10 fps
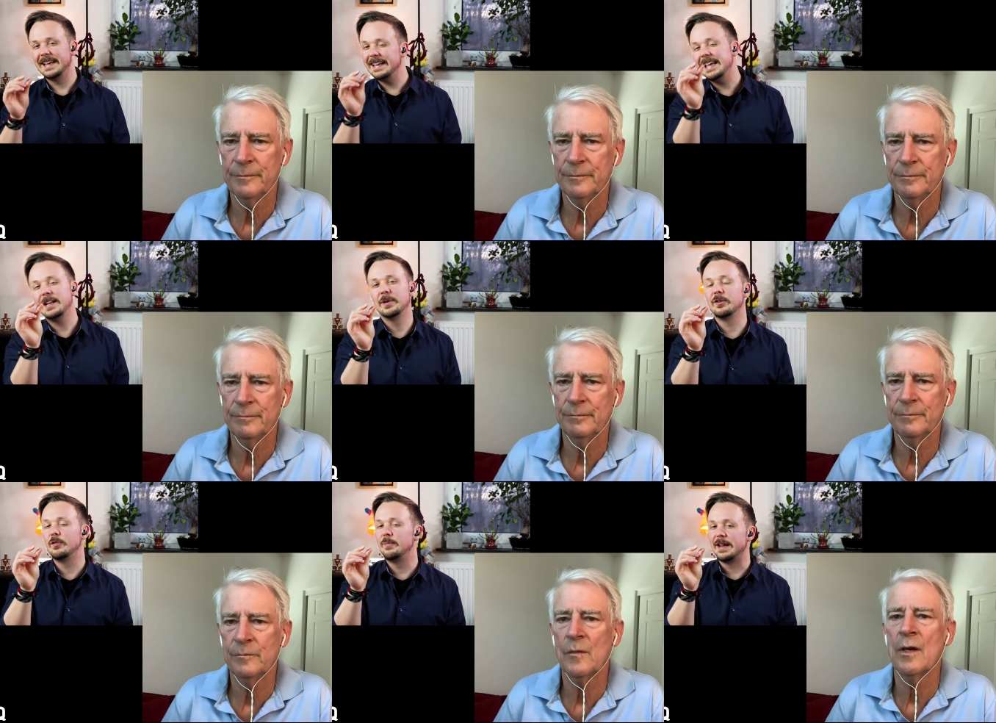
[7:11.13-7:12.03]
Speaker 1: a little
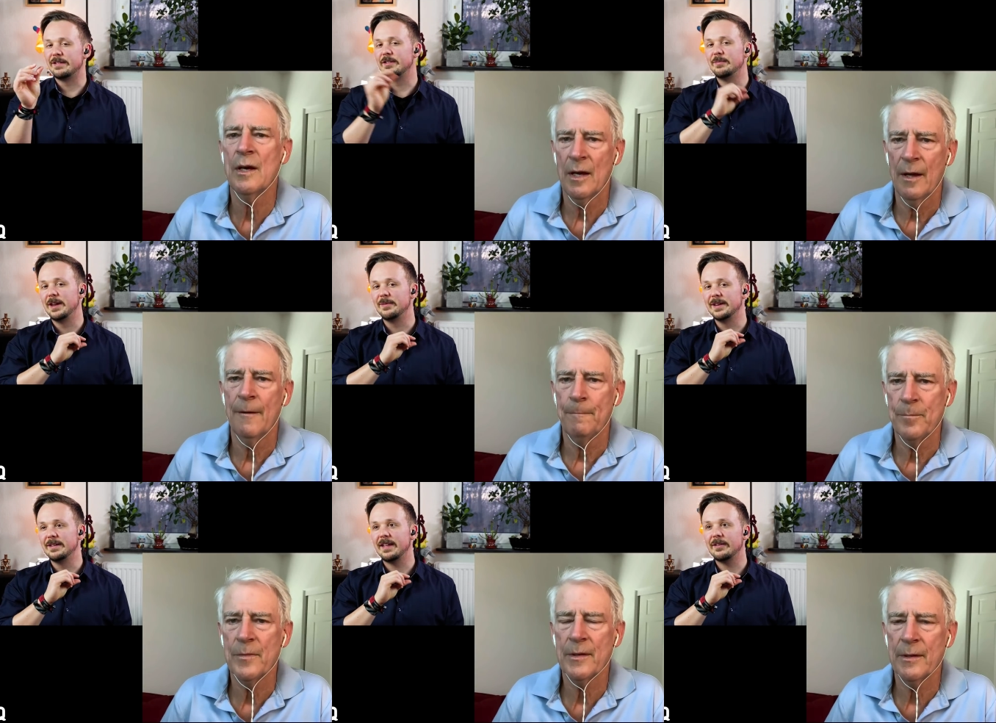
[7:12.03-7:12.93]
bit of a basis,
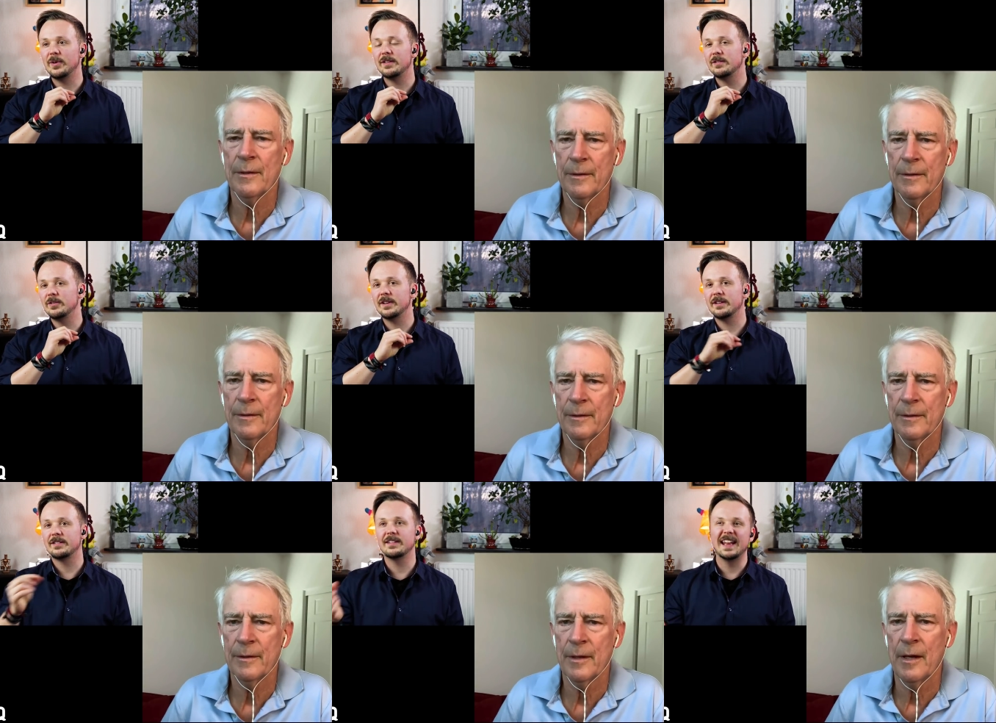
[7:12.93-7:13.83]
maybe. Otherwise, you don't
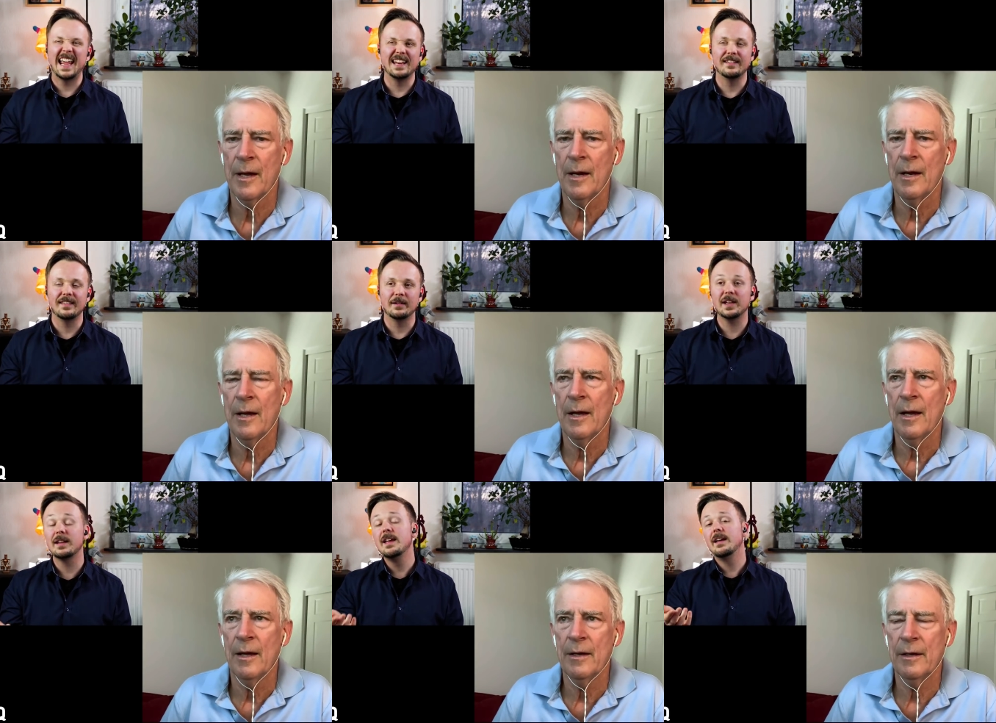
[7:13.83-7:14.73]
understand anything.
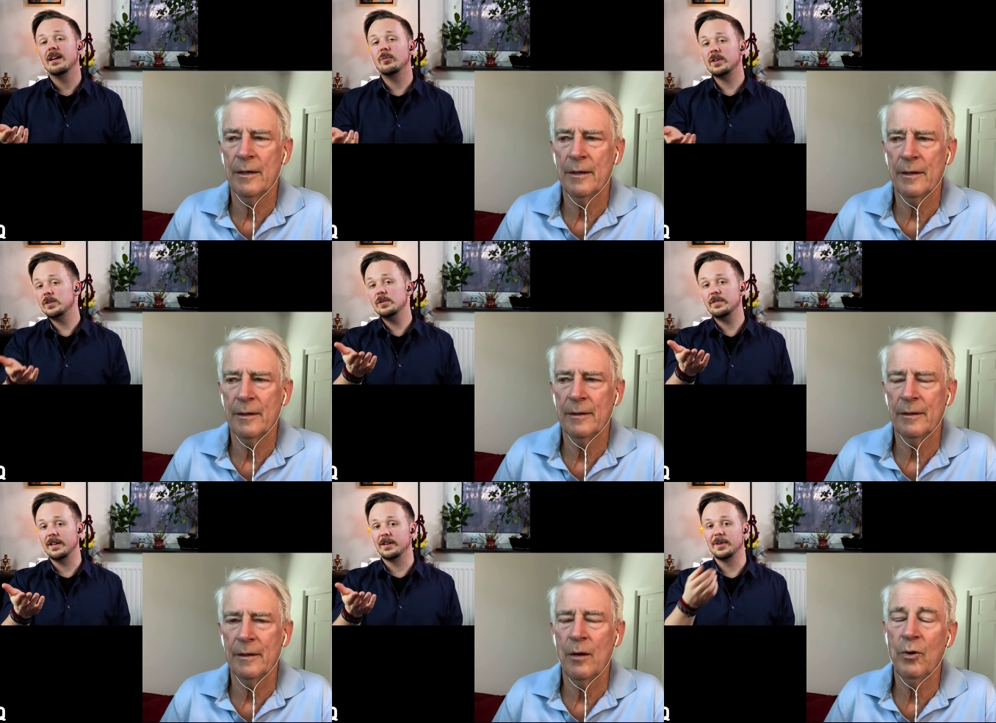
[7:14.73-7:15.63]
But what do
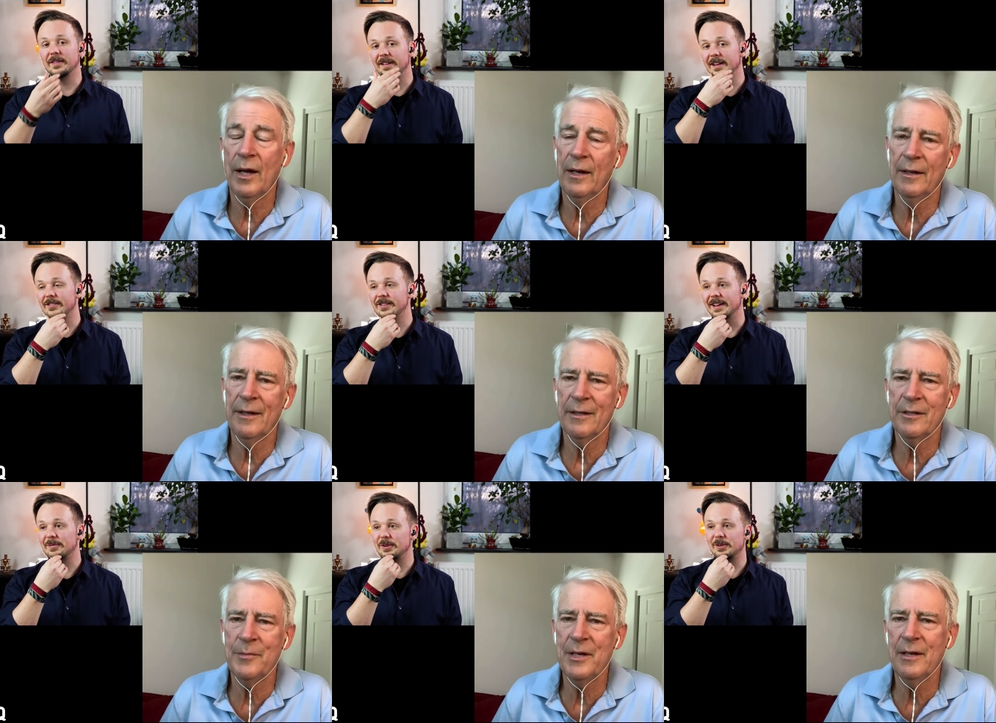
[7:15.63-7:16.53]
you think well, about that?
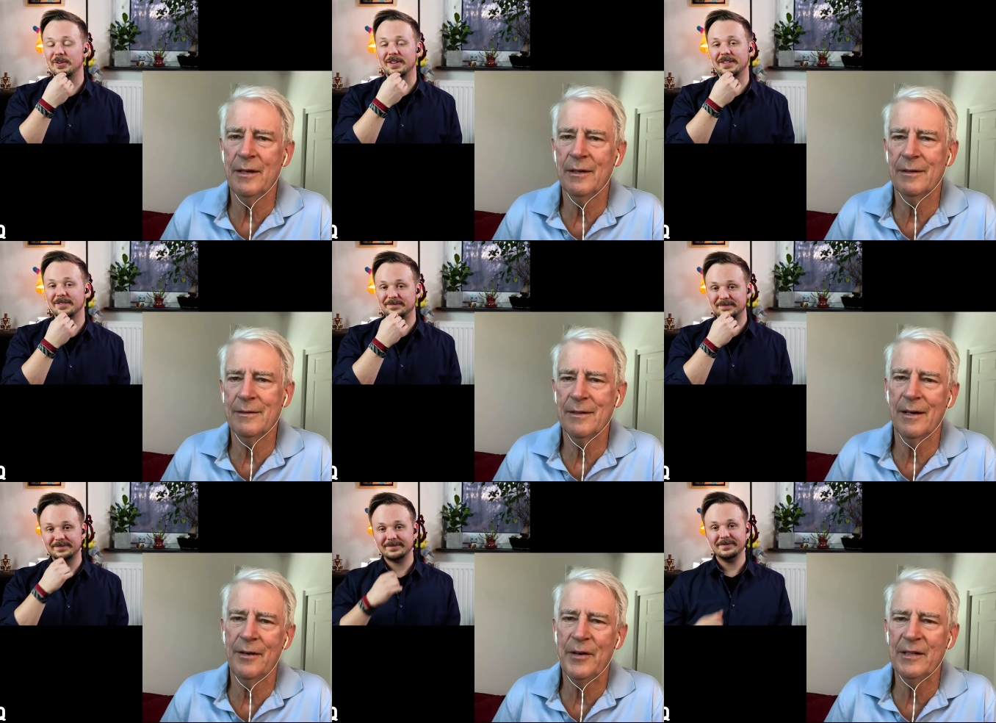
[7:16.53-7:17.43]
Actually, me, I'm curious.
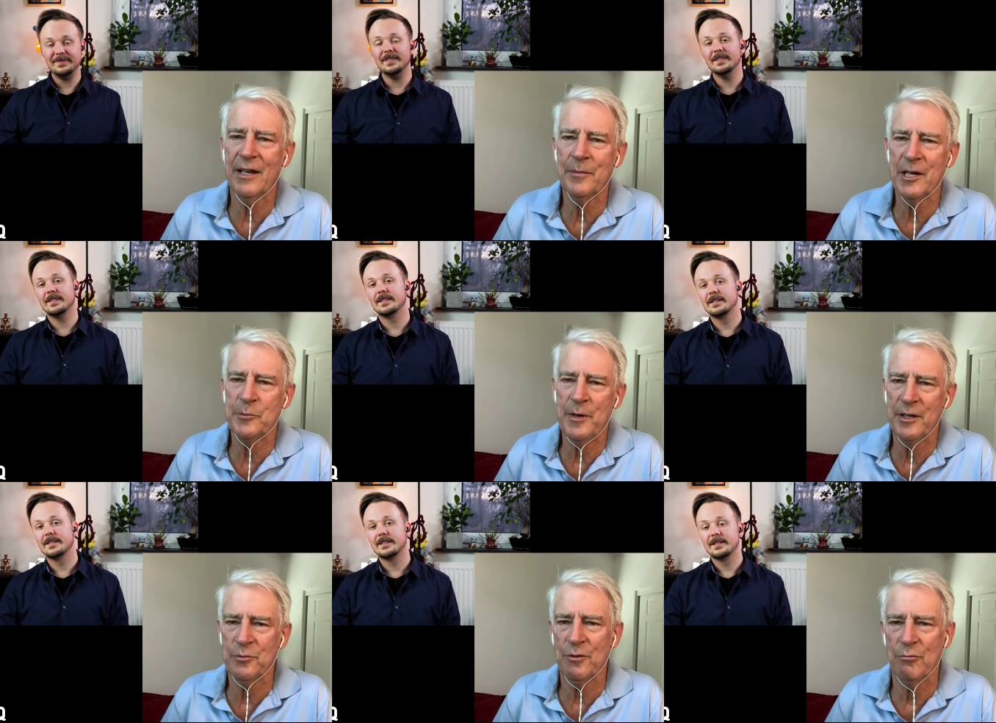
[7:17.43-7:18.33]
Speaker 2: Yeah, if I take my
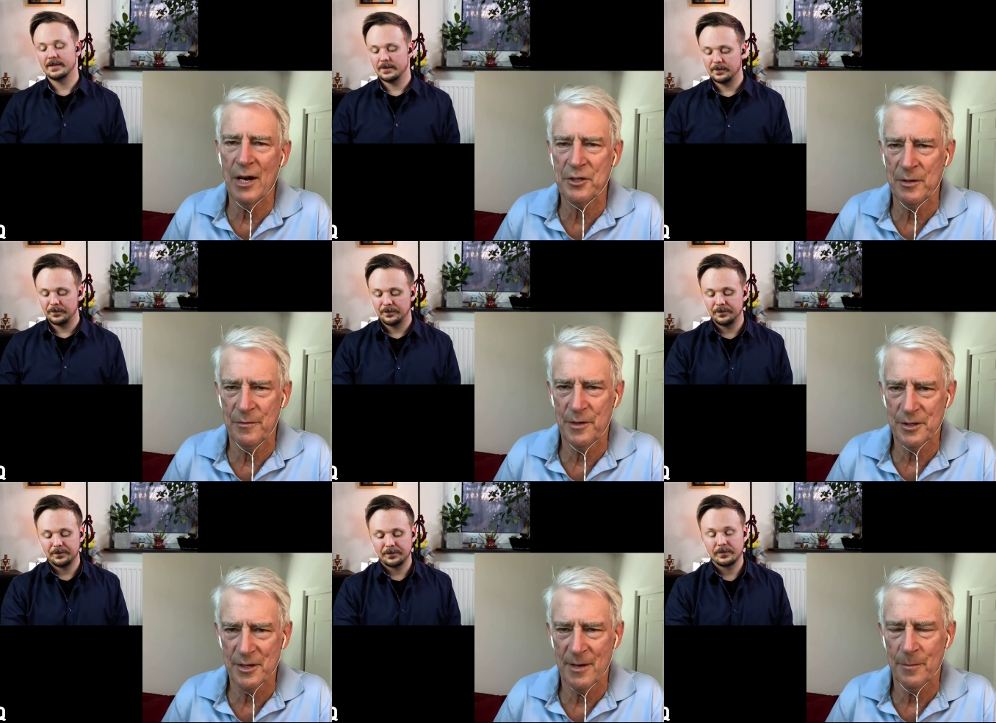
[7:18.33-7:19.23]
experience with Russian, for
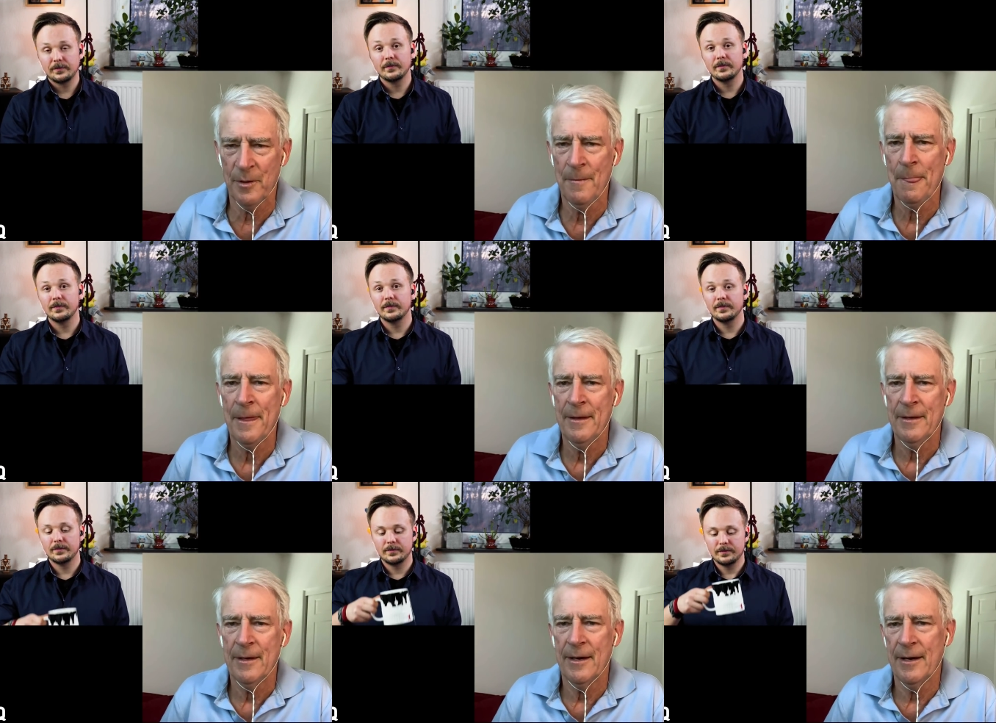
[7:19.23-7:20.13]
example,
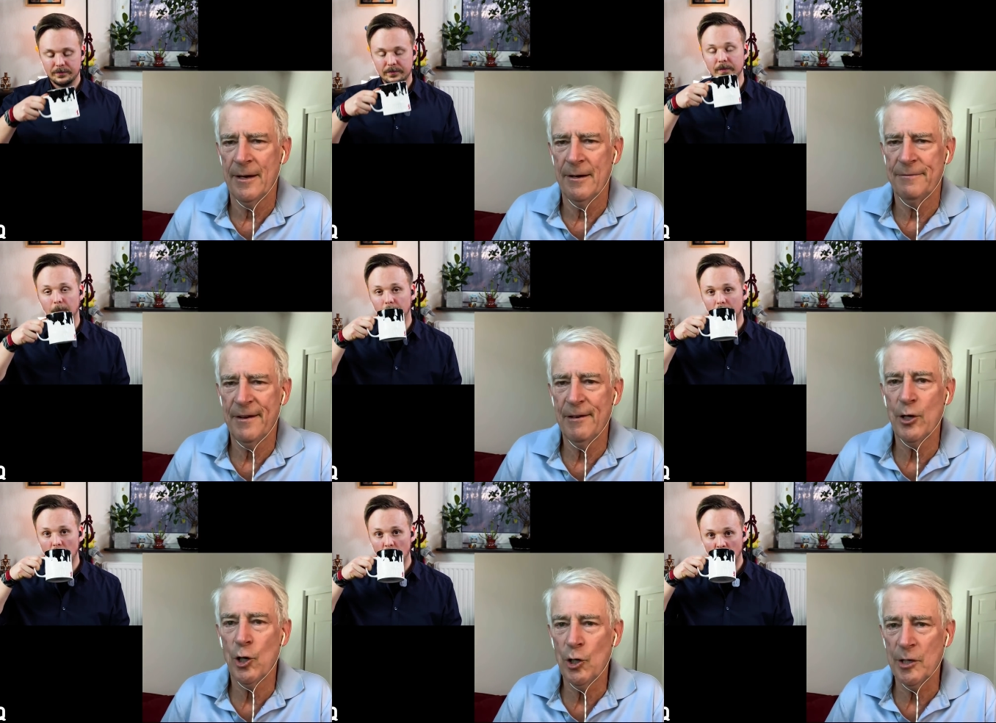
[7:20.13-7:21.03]
uh, mm. fairly
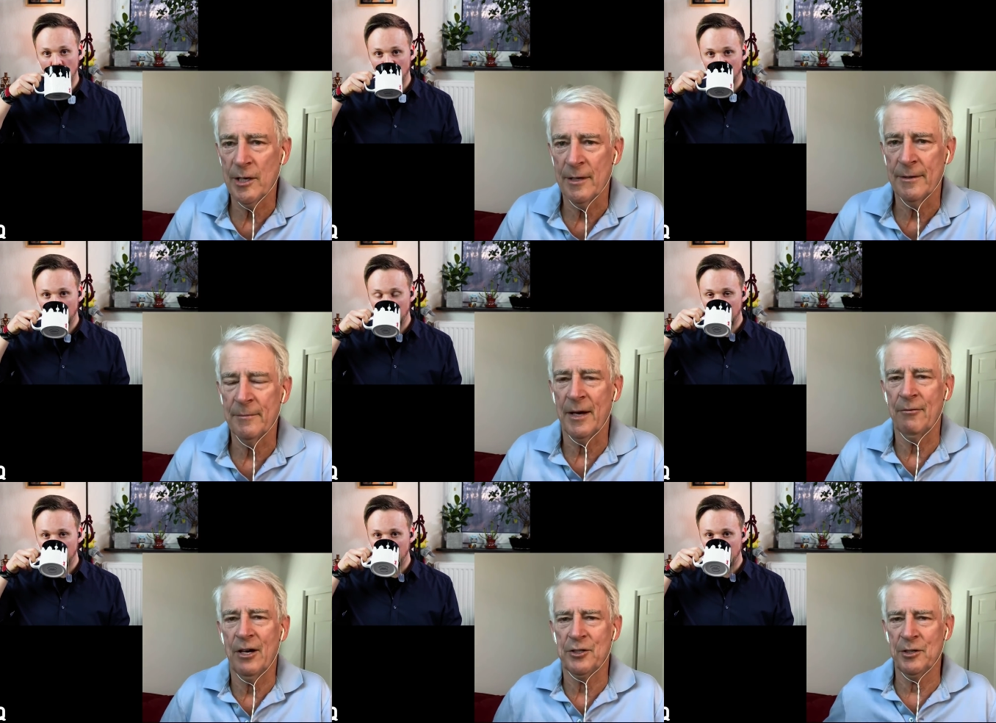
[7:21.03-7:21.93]
early in my
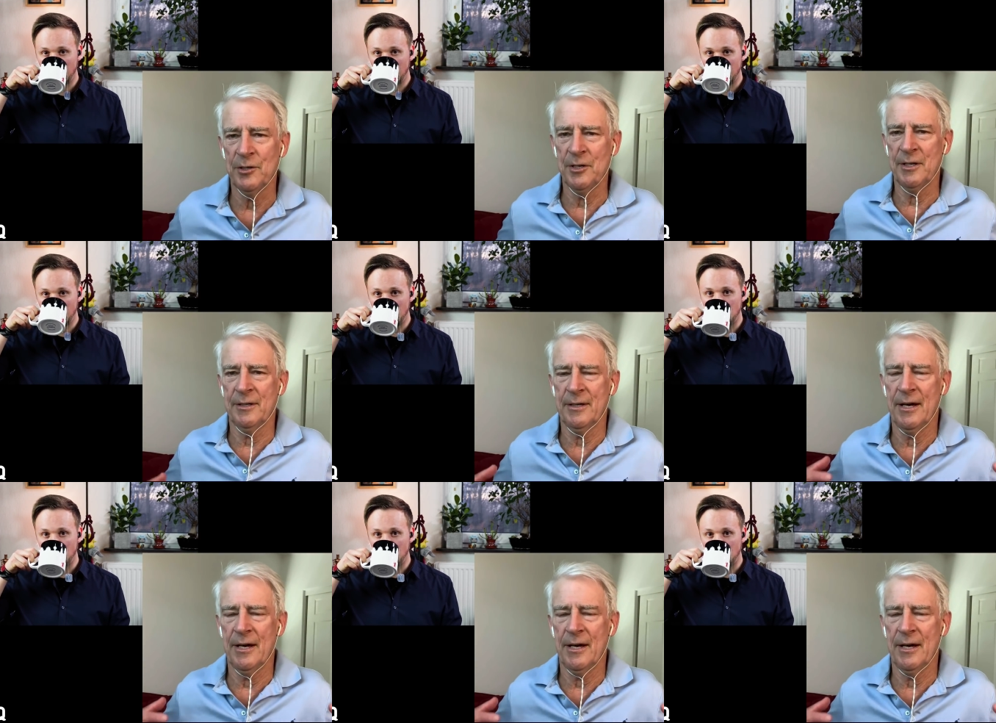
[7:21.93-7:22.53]
Russian learning,